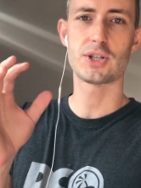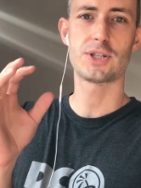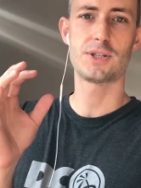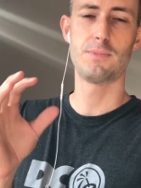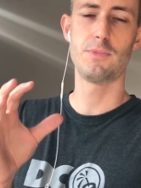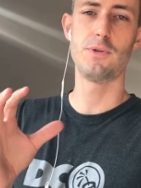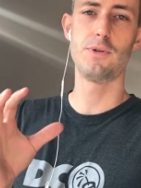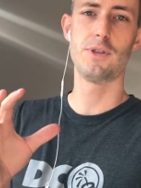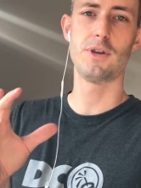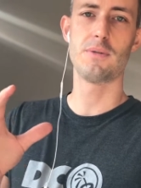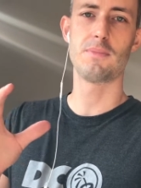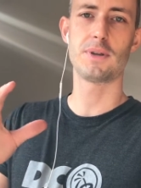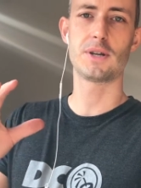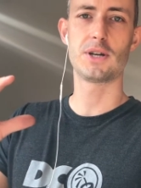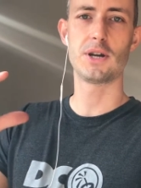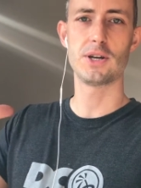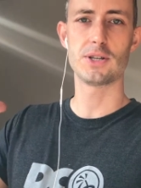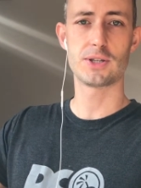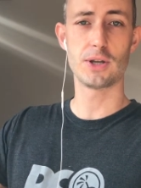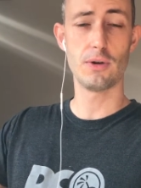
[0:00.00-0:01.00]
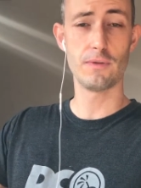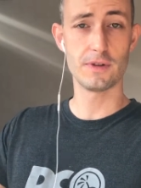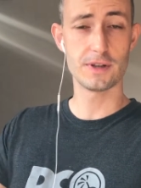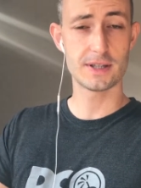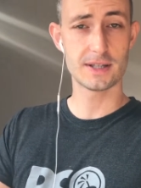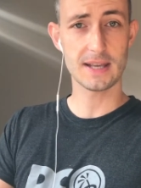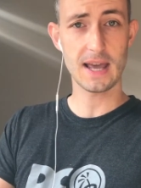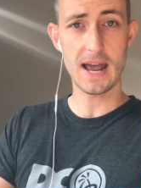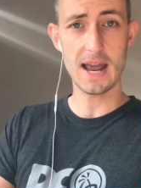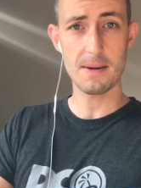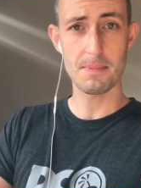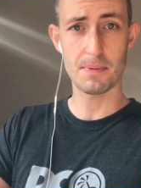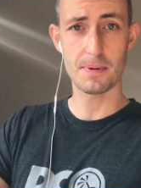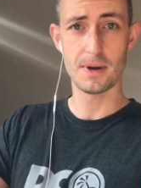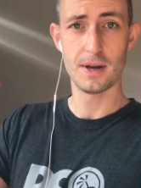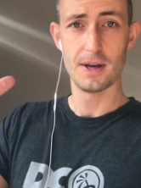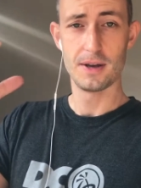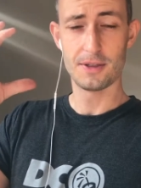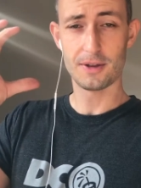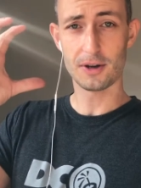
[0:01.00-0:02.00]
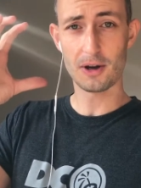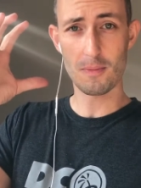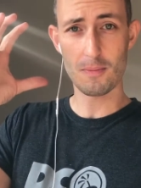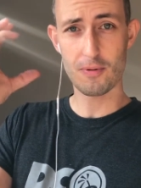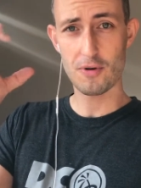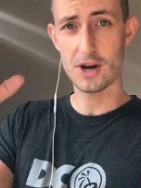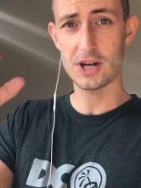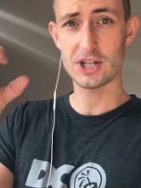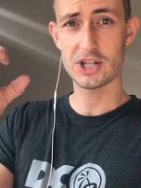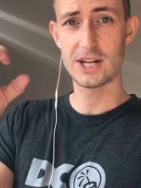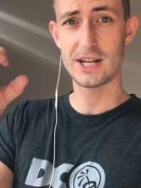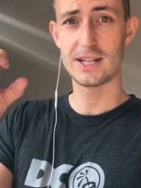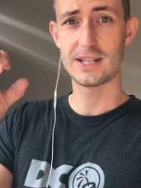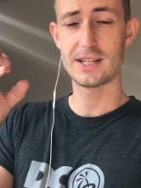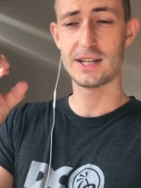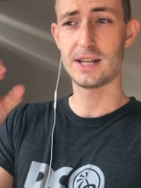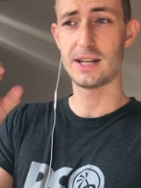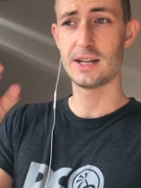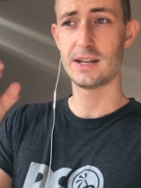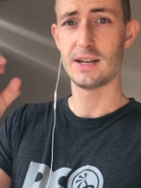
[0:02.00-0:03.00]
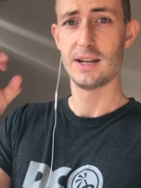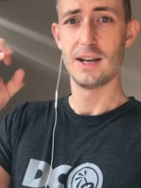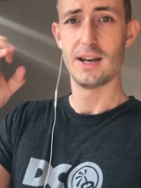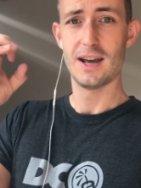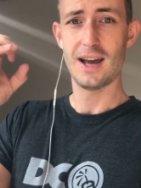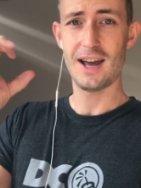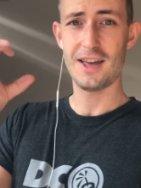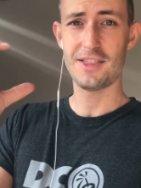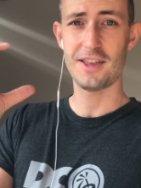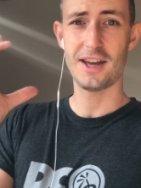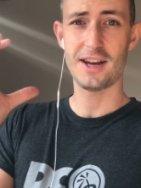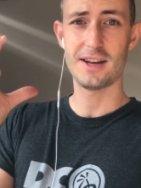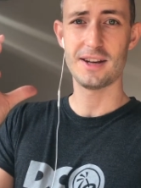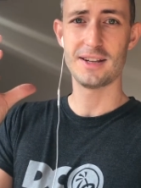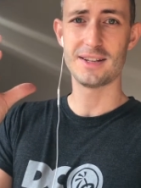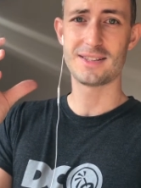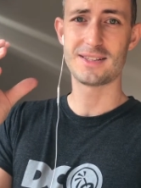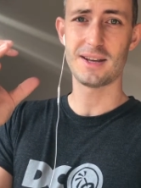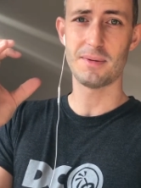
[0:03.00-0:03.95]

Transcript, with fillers: smoother because over Skype the compression hits in and then it's